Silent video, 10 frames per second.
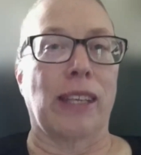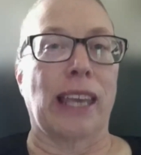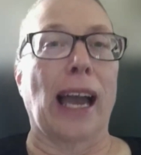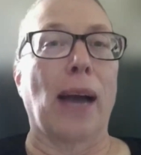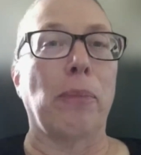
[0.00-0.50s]

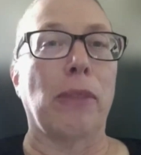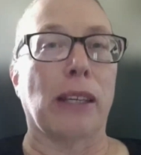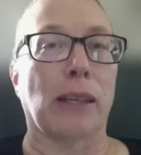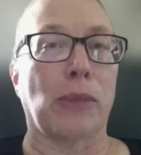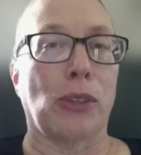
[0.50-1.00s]
the app
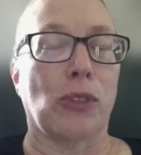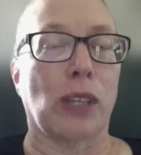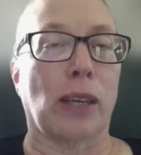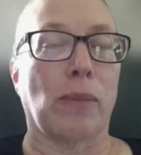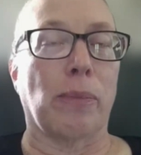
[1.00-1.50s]
that I'm
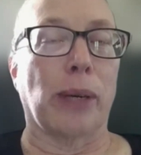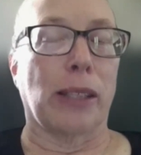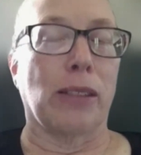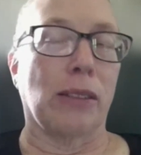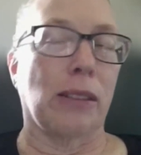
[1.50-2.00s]
using,
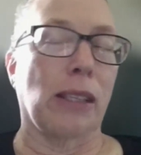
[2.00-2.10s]
but